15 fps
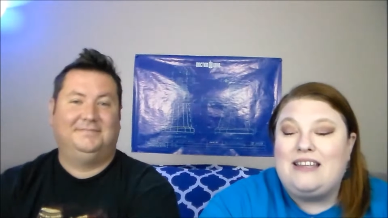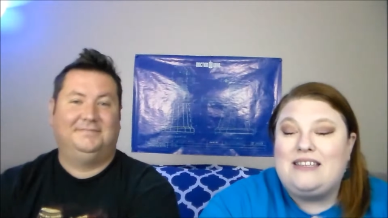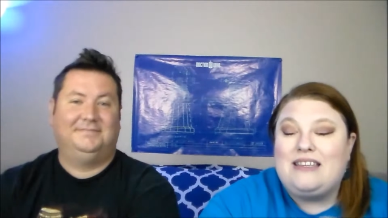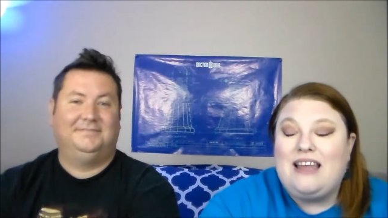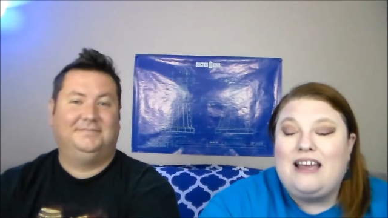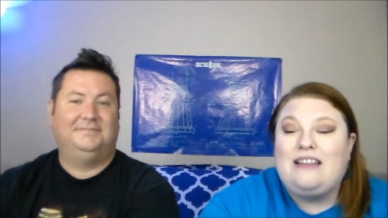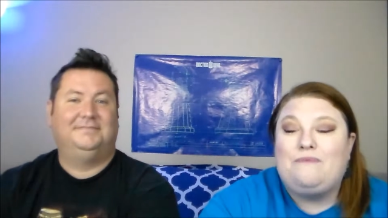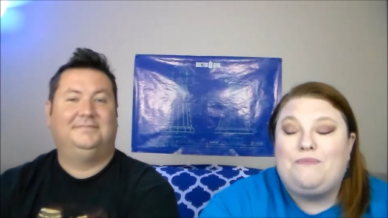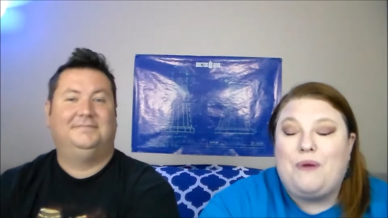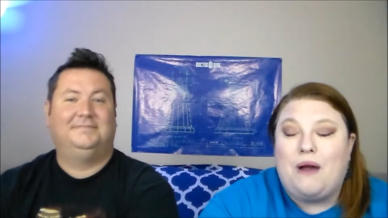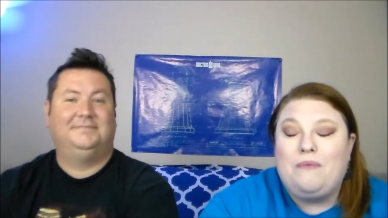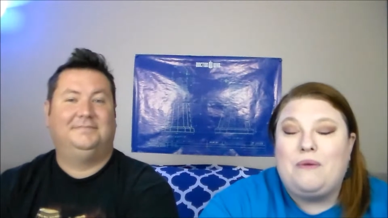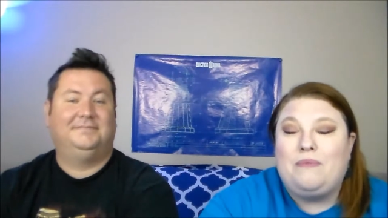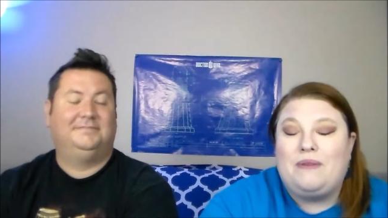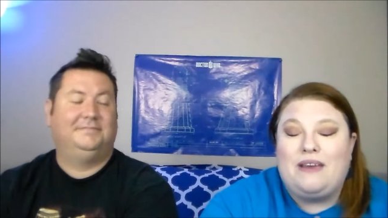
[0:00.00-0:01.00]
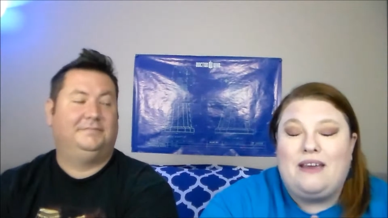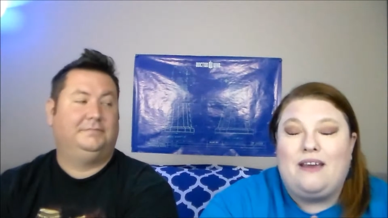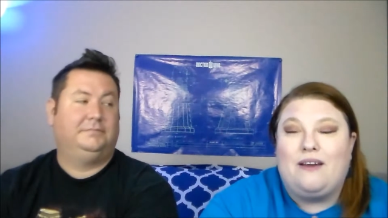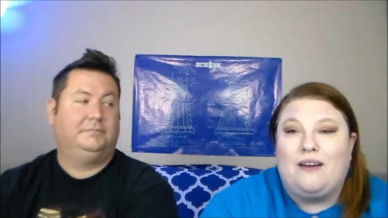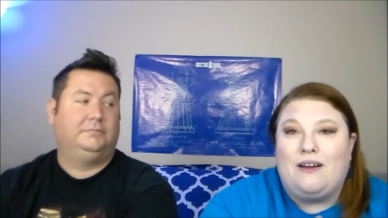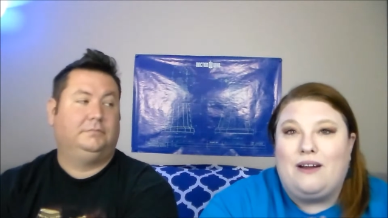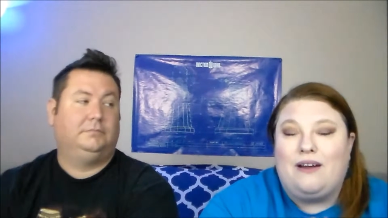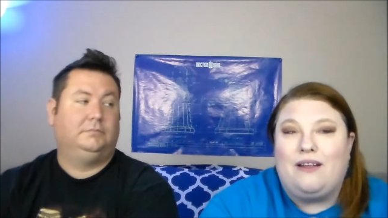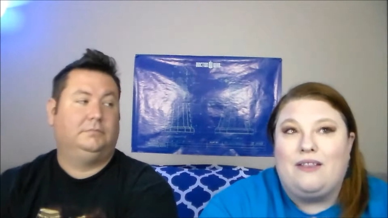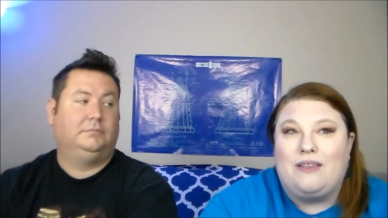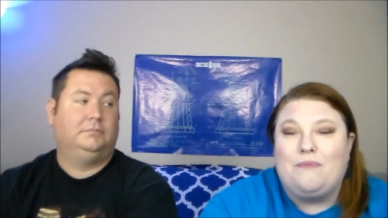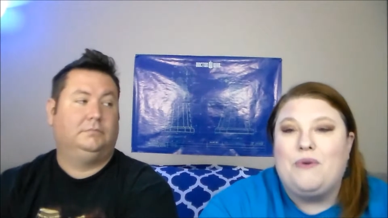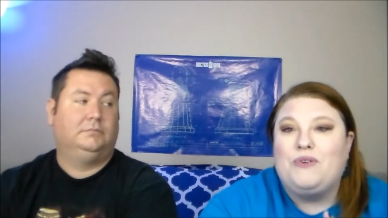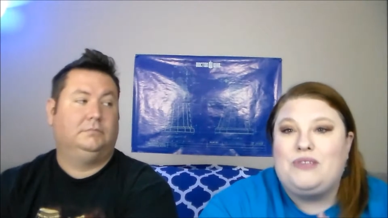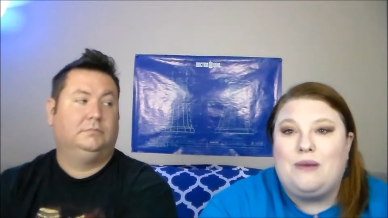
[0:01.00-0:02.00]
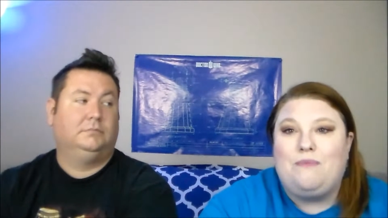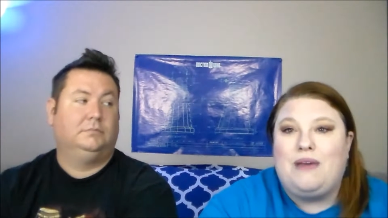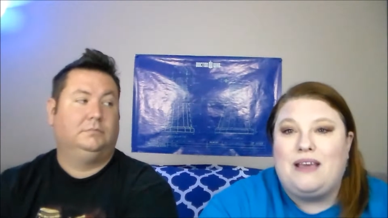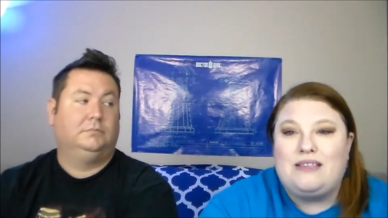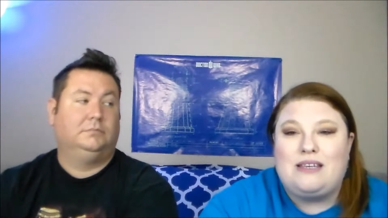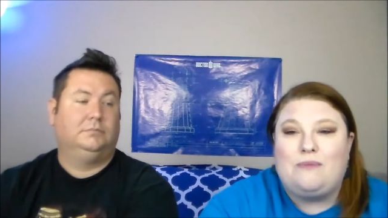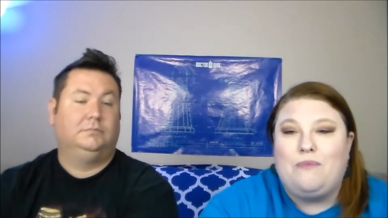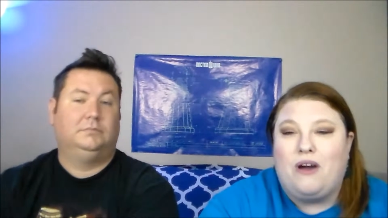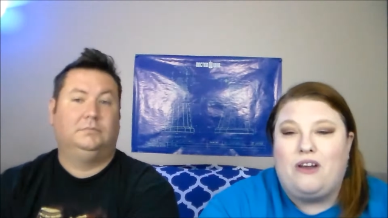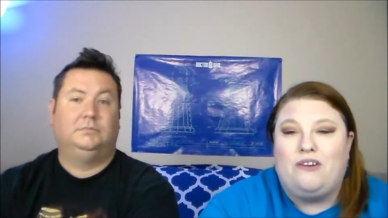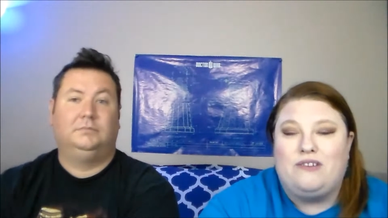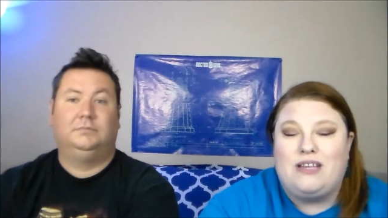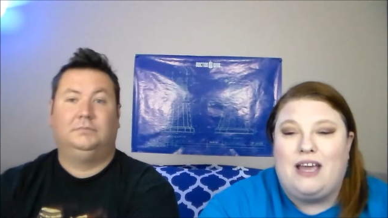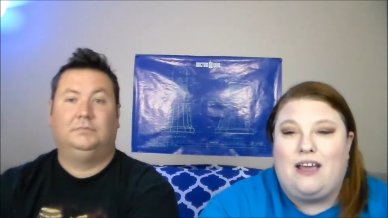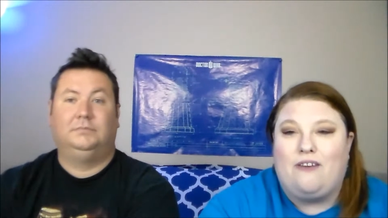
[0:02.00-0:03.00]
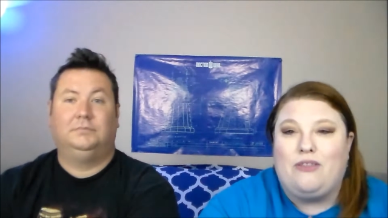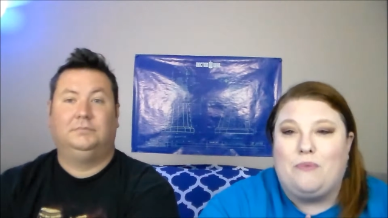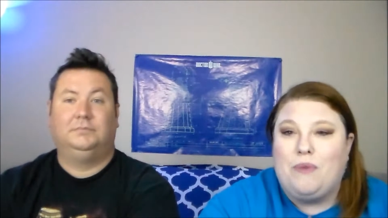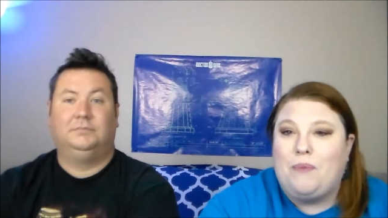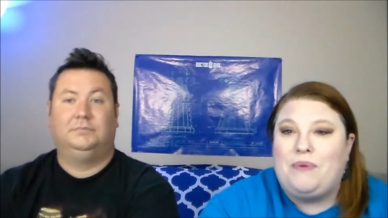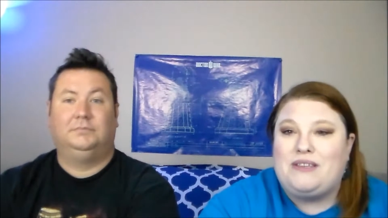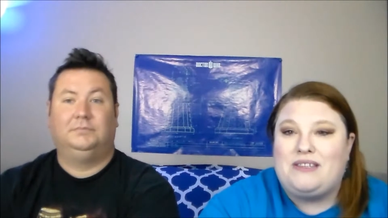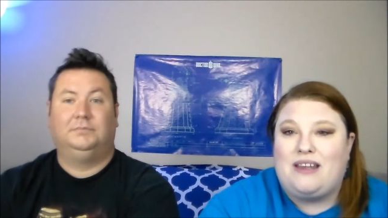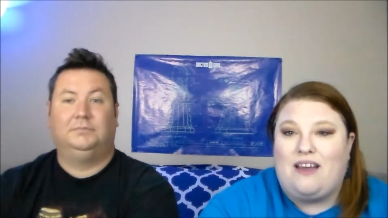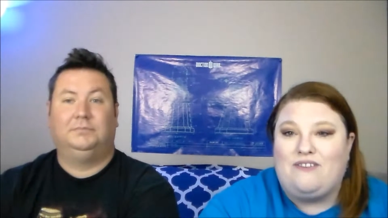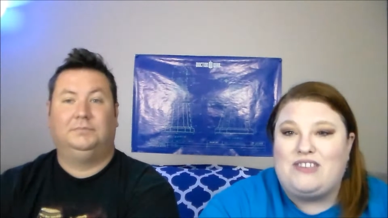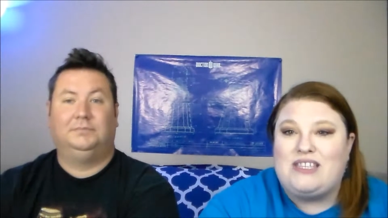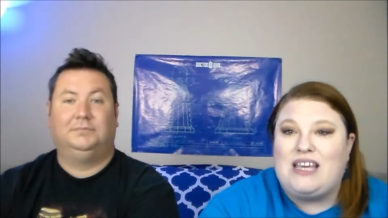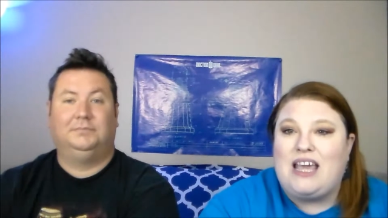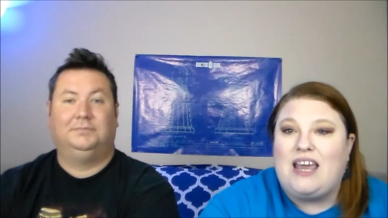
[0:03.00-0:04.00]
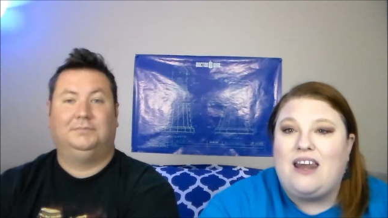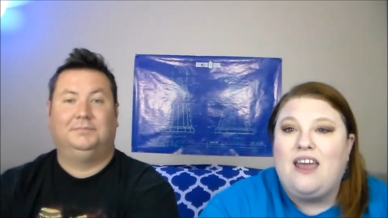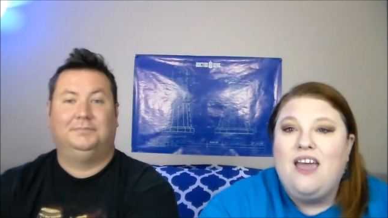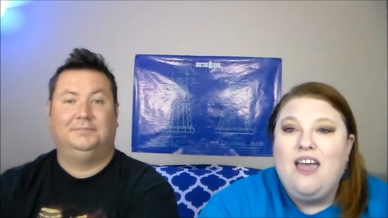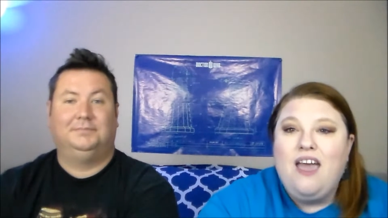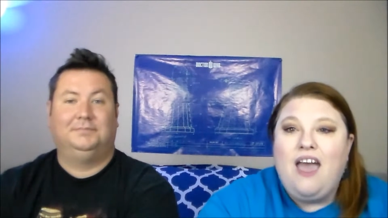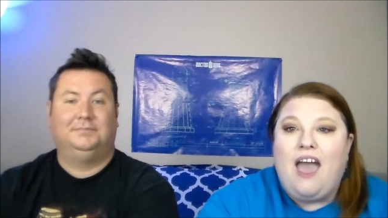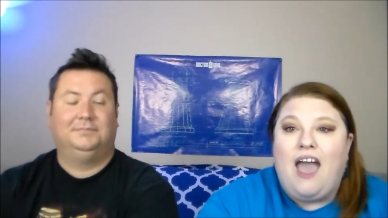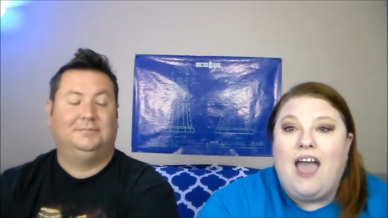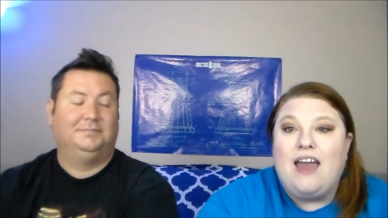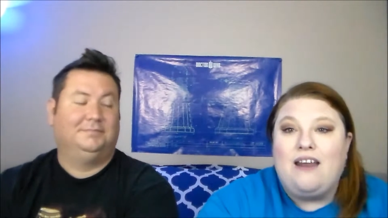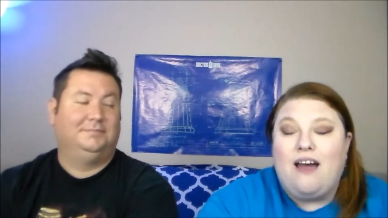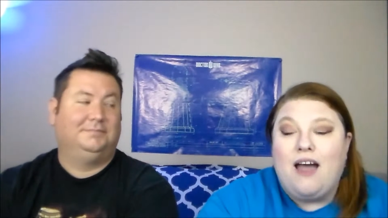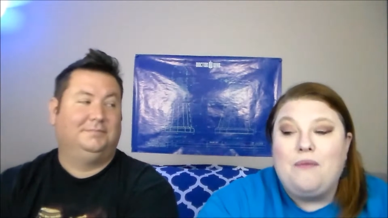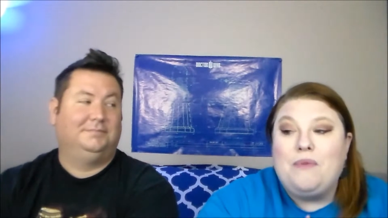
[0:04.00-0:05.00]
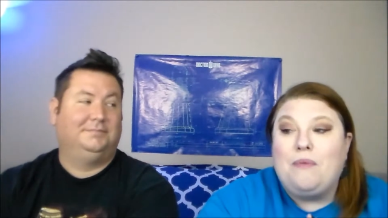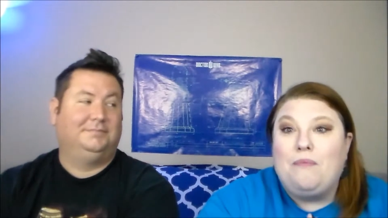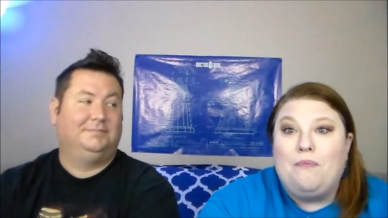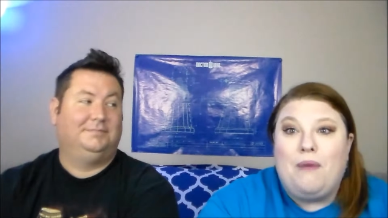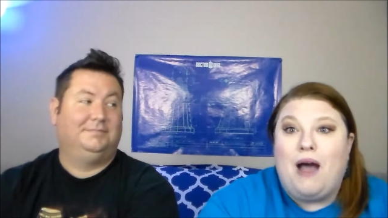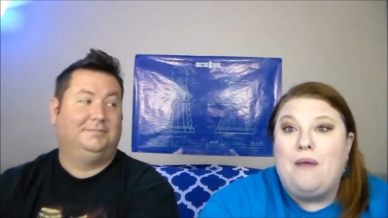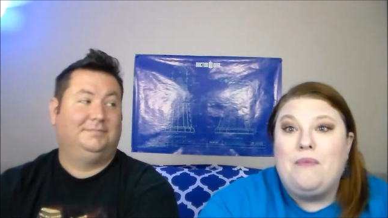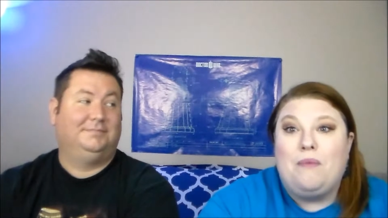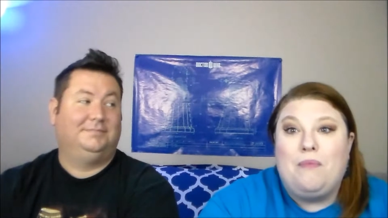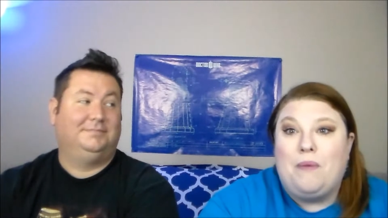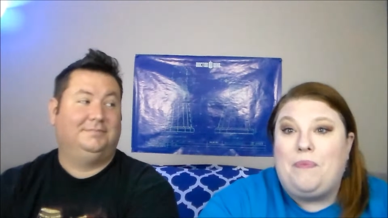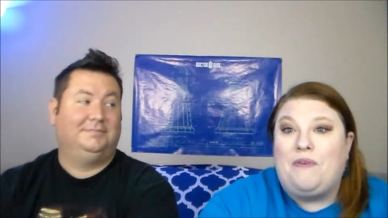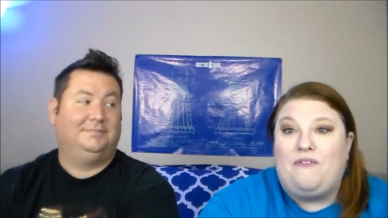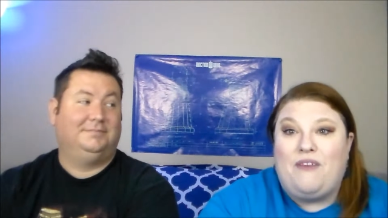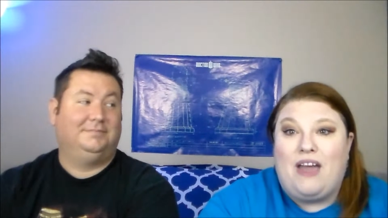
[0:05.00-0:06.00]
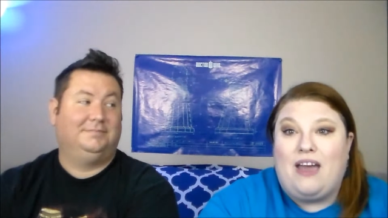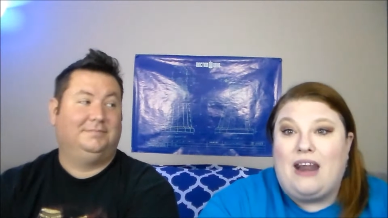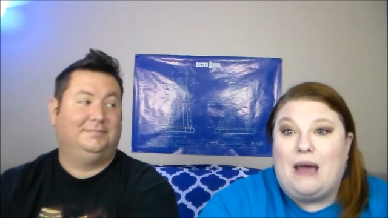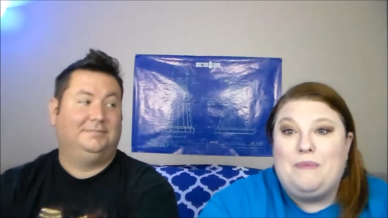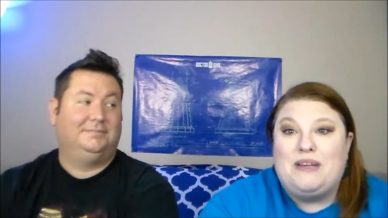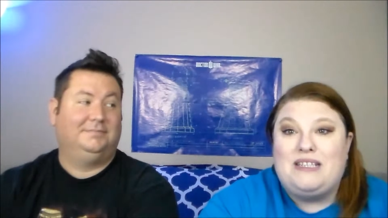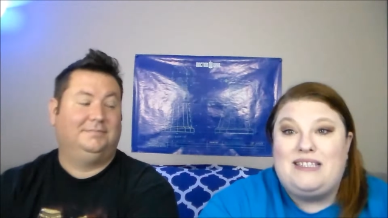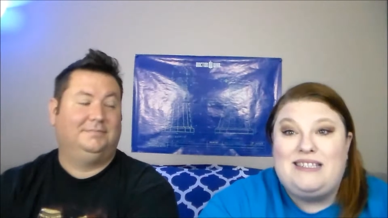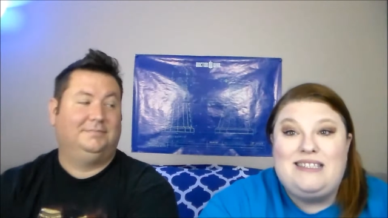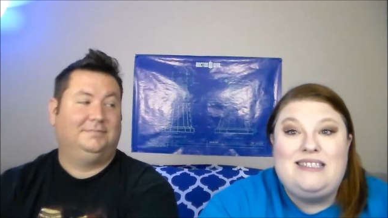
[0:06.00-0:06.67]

Speaker 1: it's like probably the most amazing modern take on the muppets that i've seen and i'm a, i'm a muppet fan i'm a